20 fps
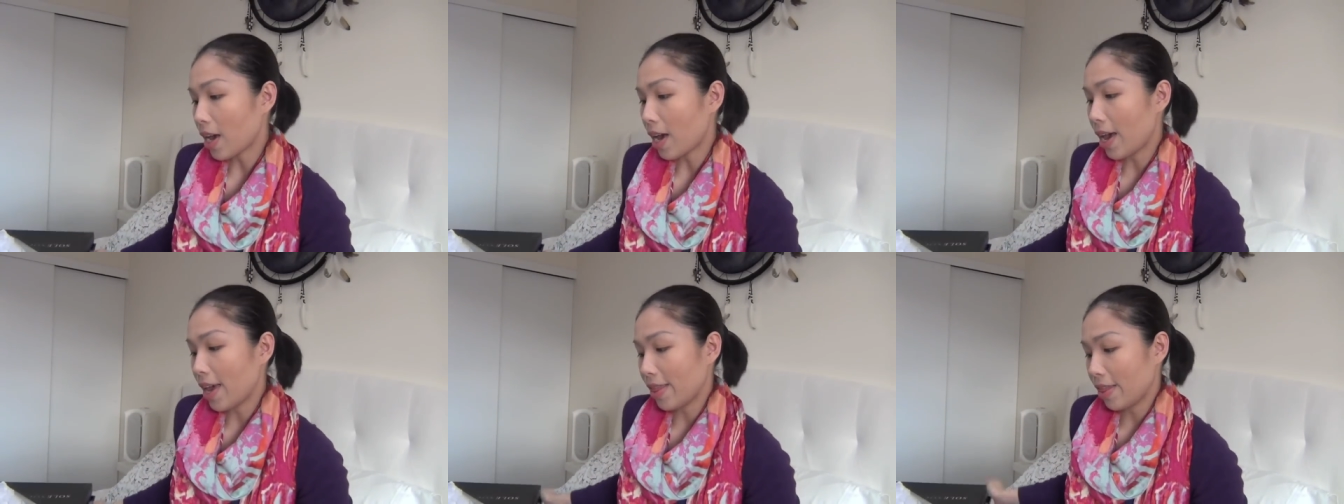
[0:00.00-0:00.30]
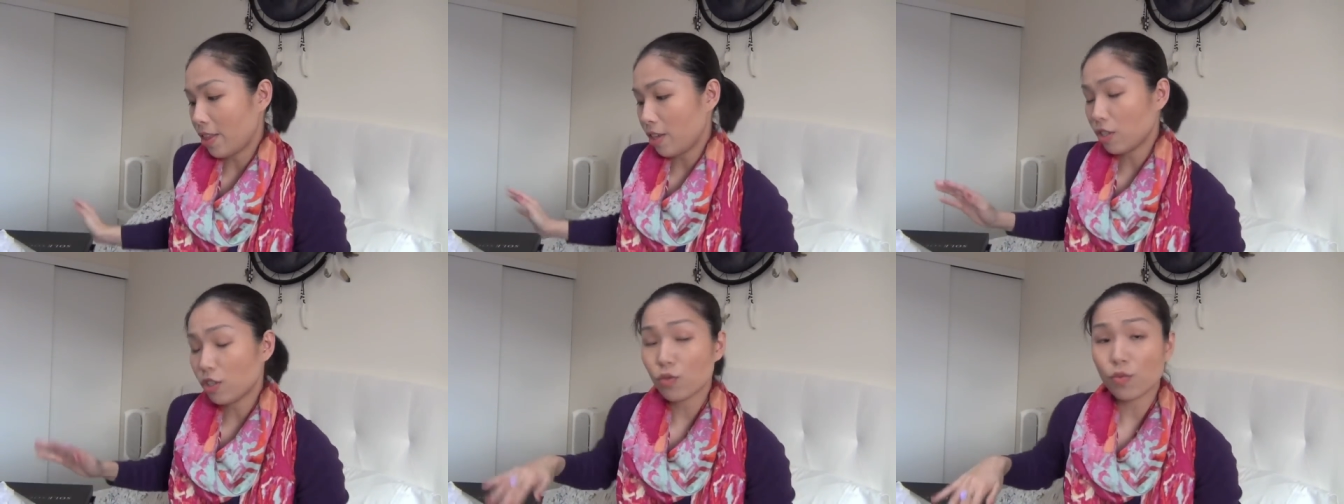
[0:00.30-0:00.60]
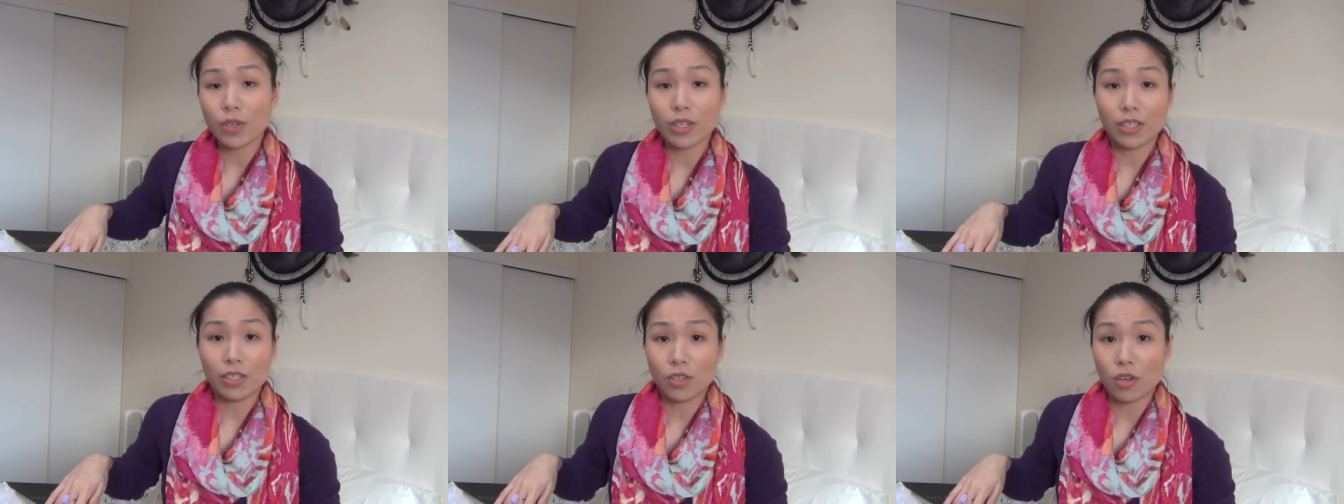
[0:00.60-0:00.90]
and
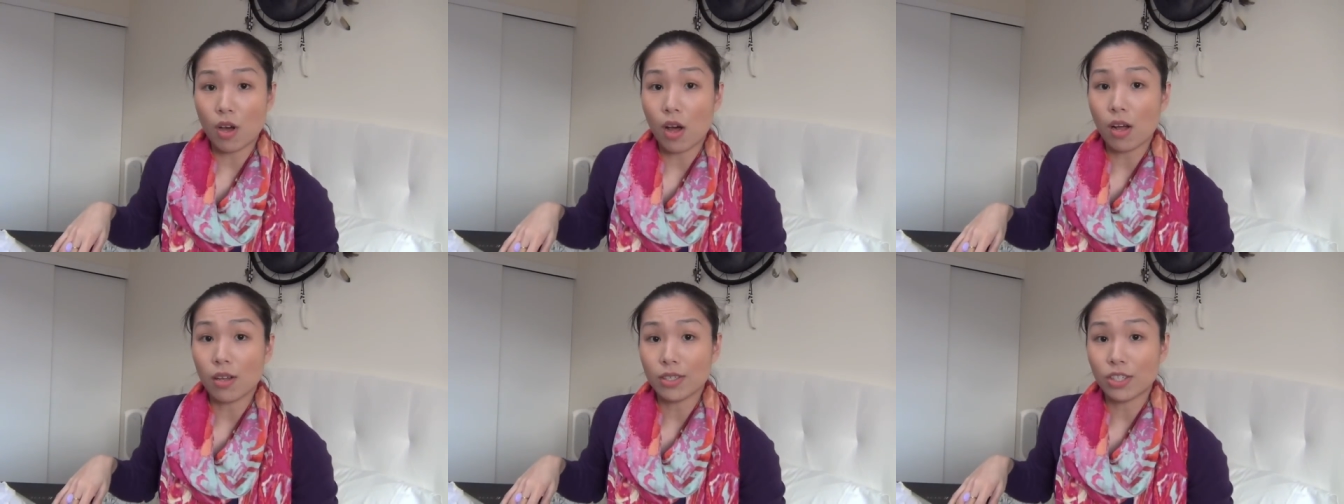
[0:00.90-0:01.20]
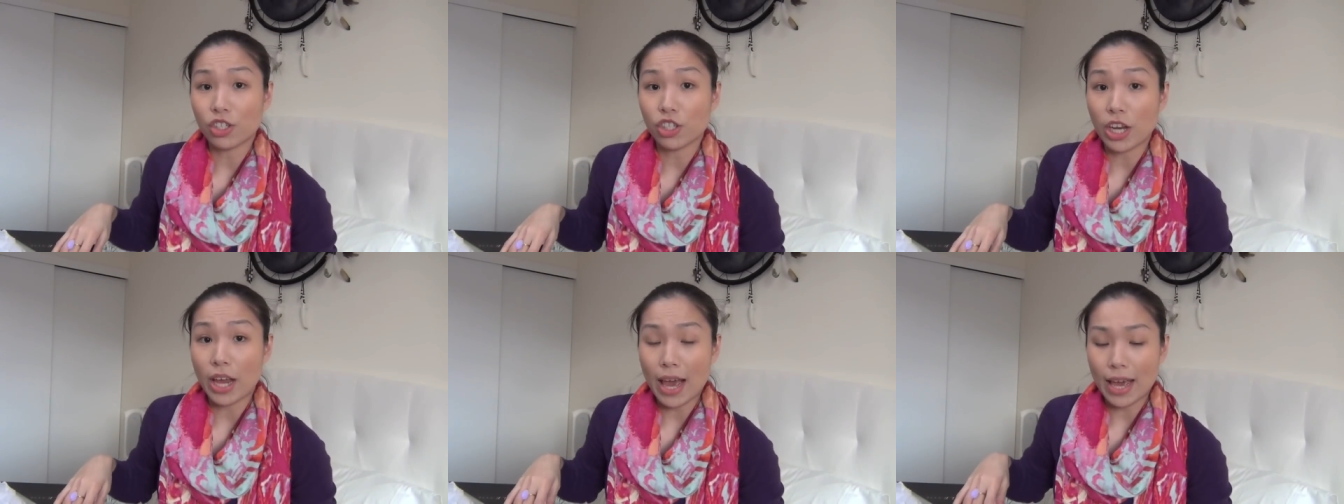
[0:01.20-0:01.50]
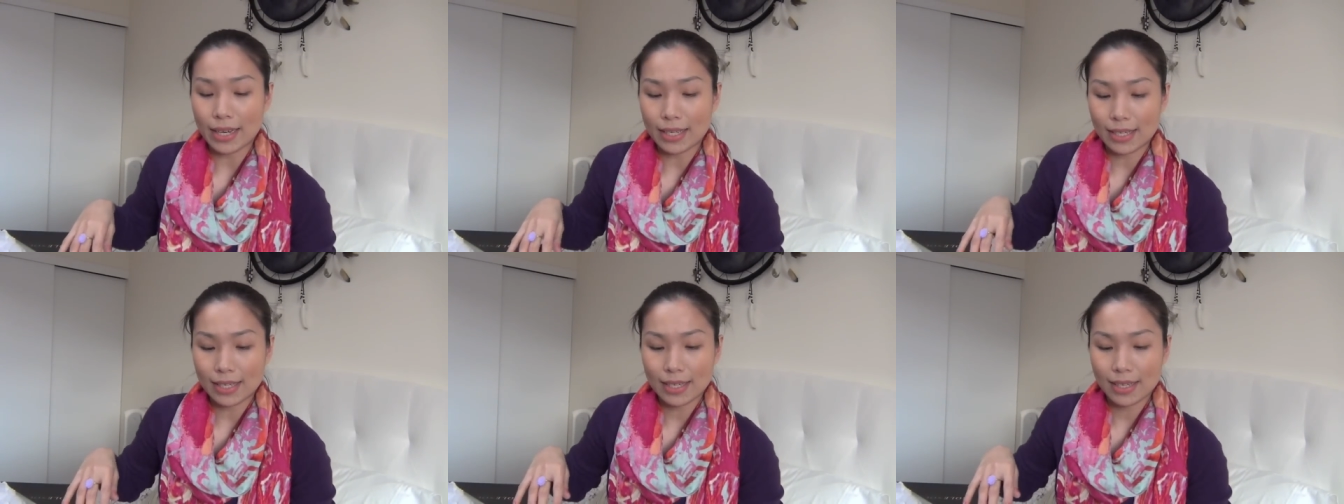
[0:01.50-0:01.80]
this one is called
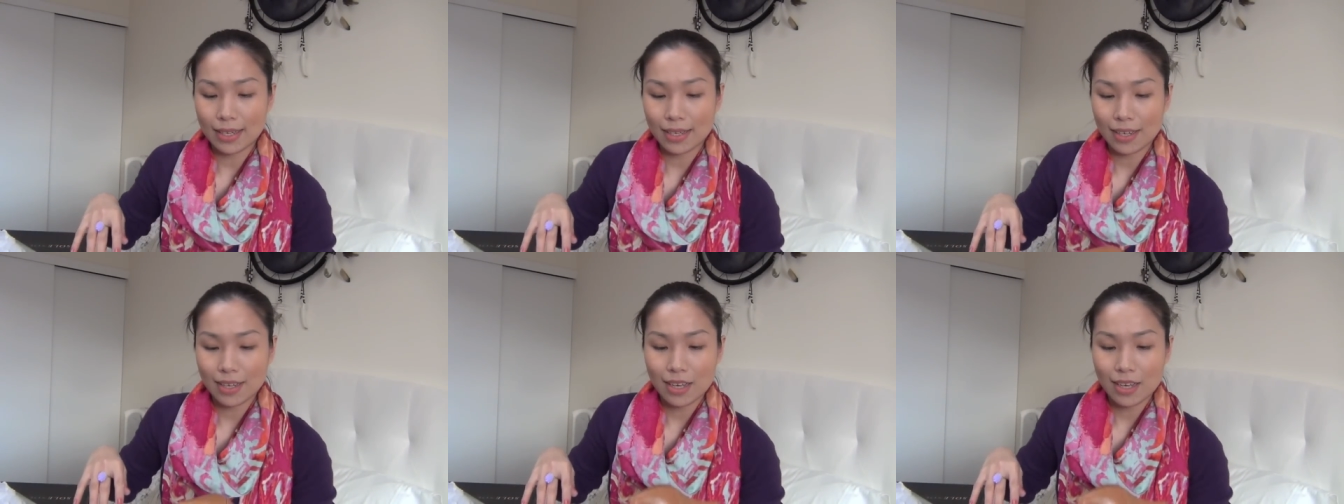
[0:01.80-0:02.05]
Jeanette.